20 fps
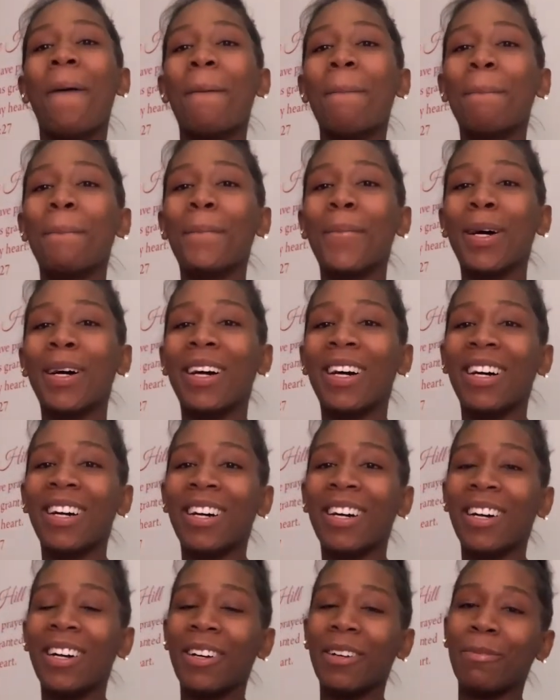but
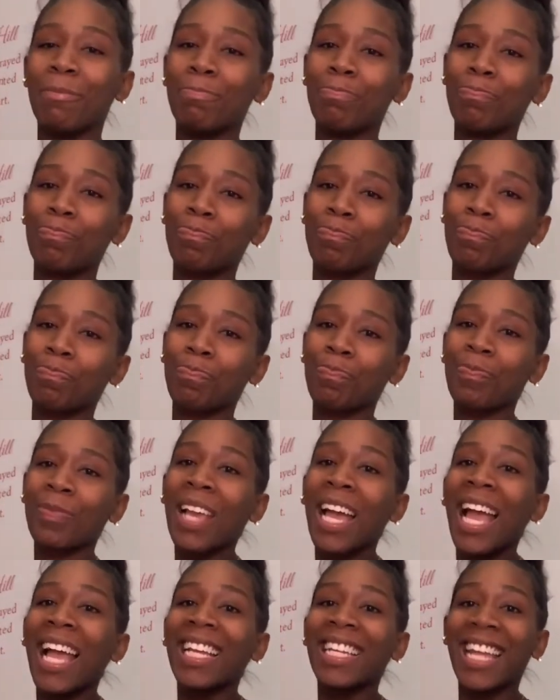um
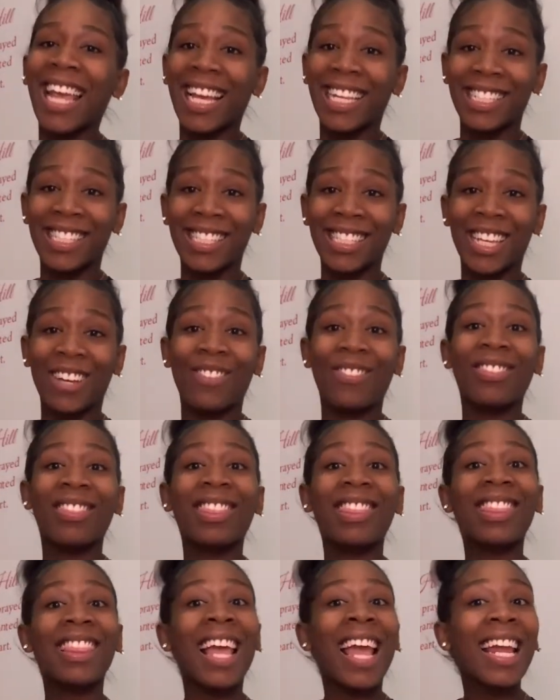yes yeah, so
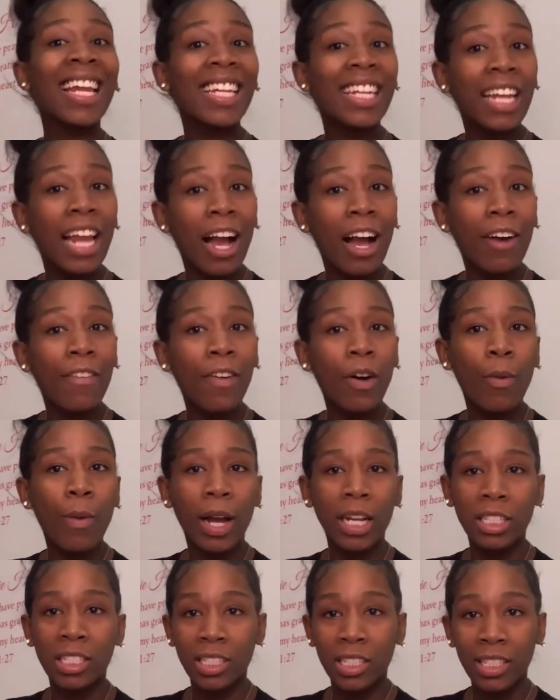thank y'all for
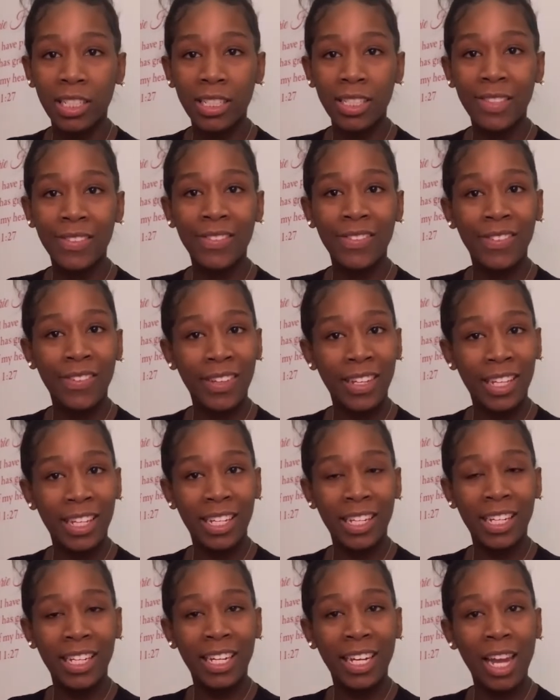watching this
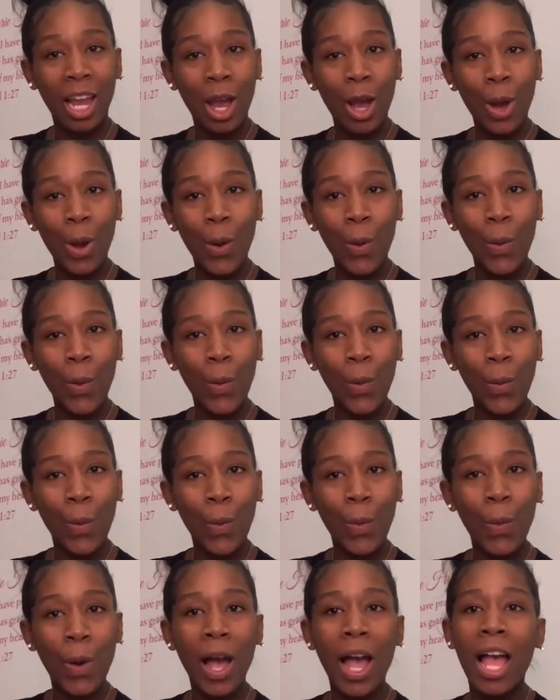
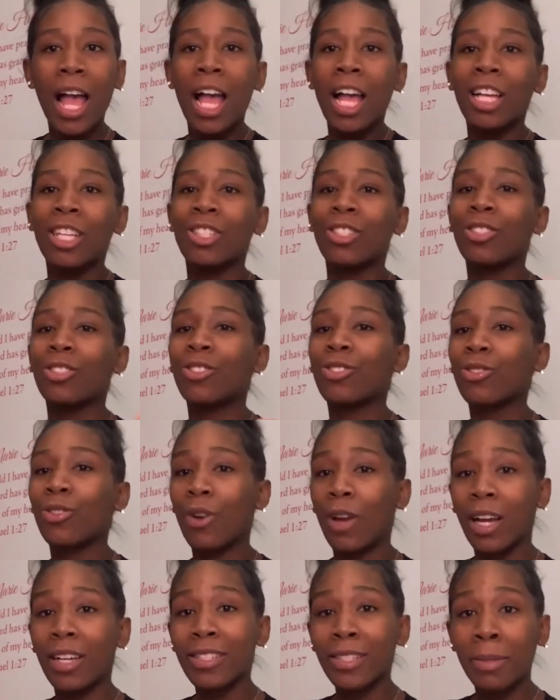video
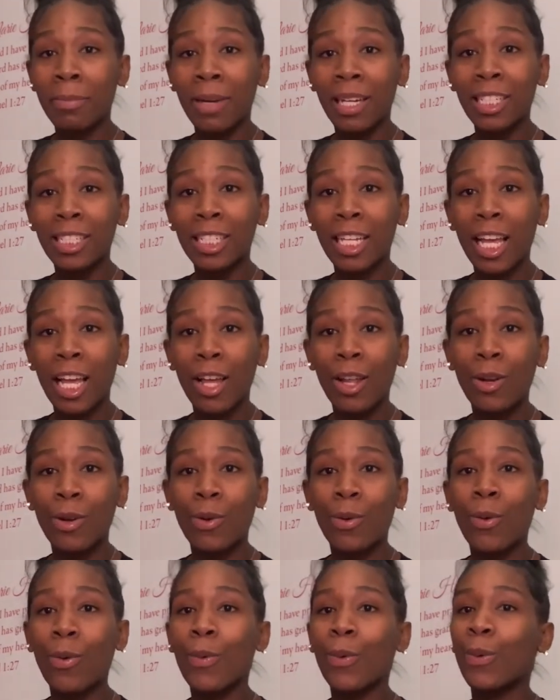subscribe to my
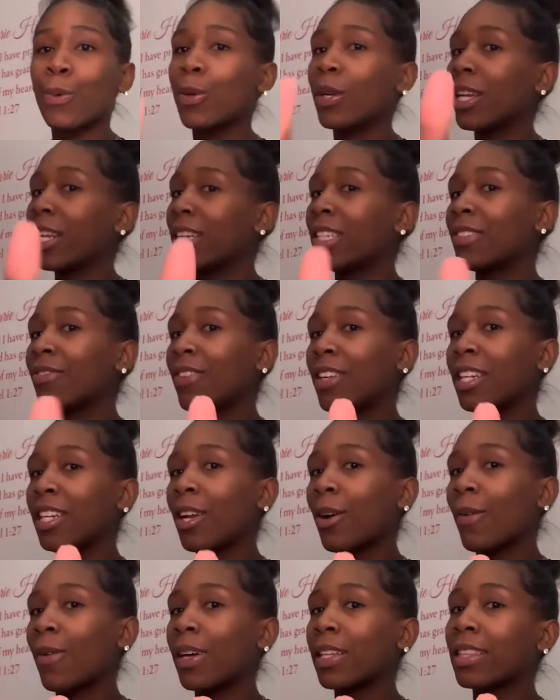channel give this
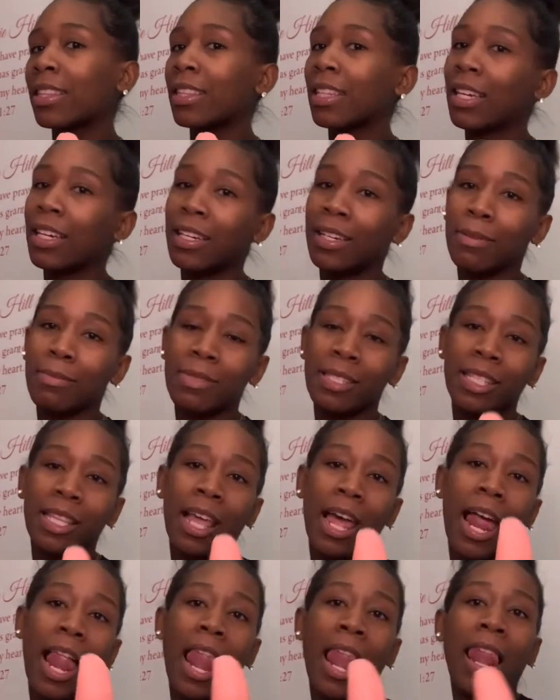video a thumbs
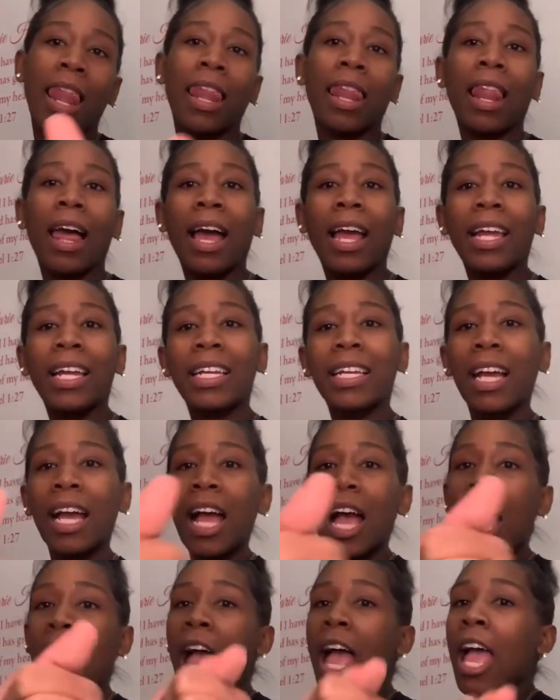like
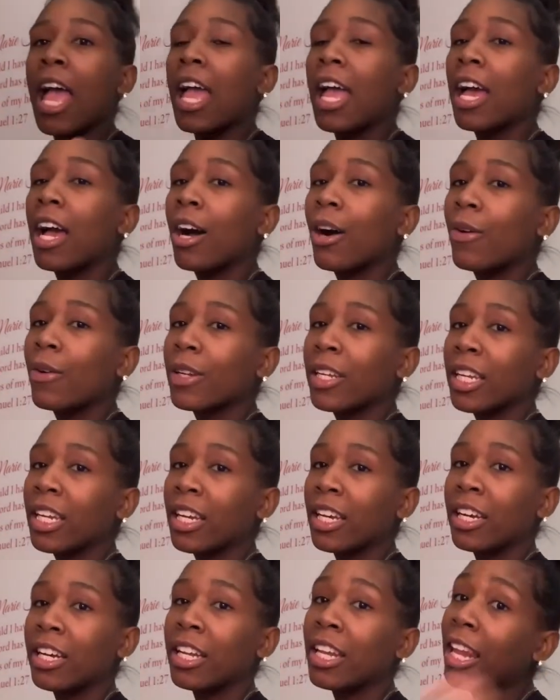and oh
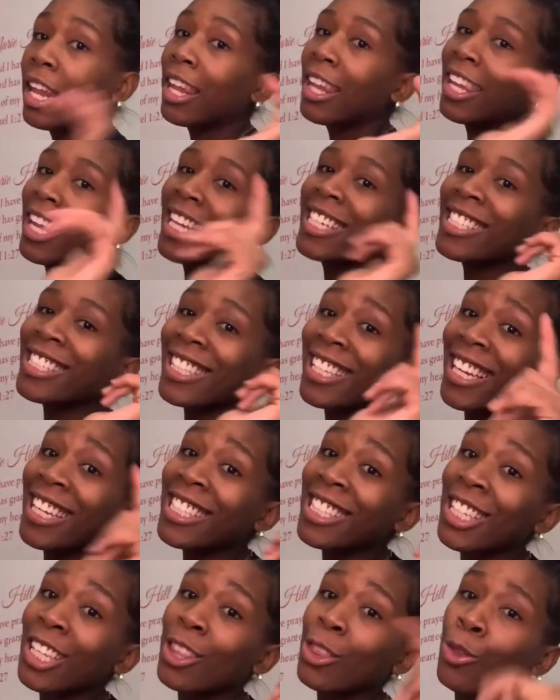yeah let's get
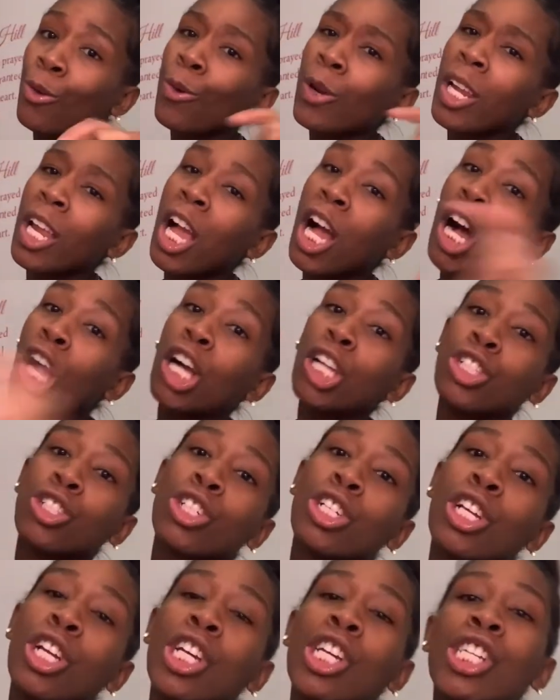to
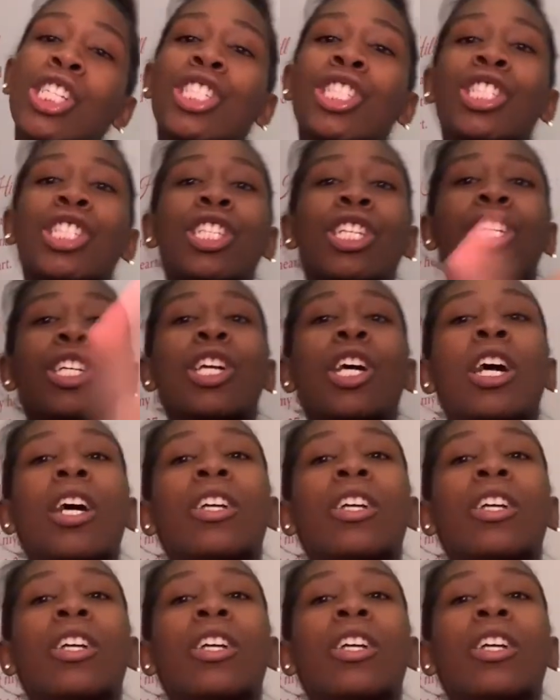300 subscribers